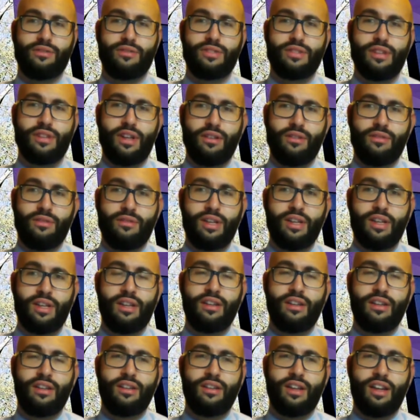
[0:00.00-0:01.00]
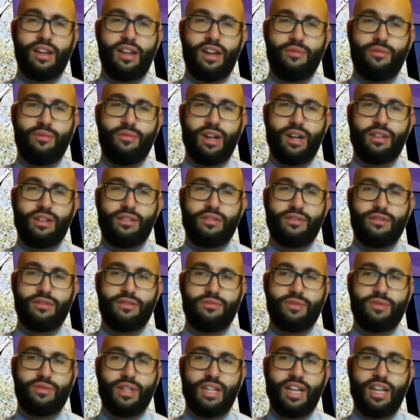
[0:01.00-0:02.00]
So uh, Rutgers
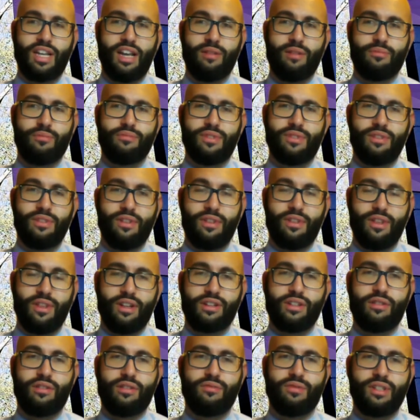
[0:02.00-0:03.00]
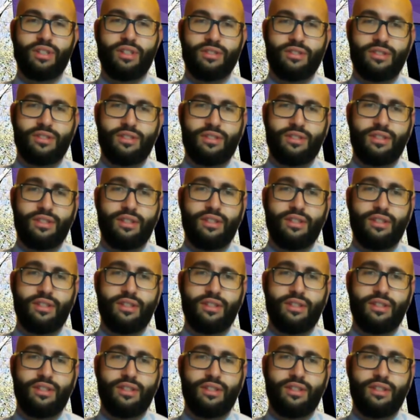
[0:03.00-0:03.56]
really helped their careers.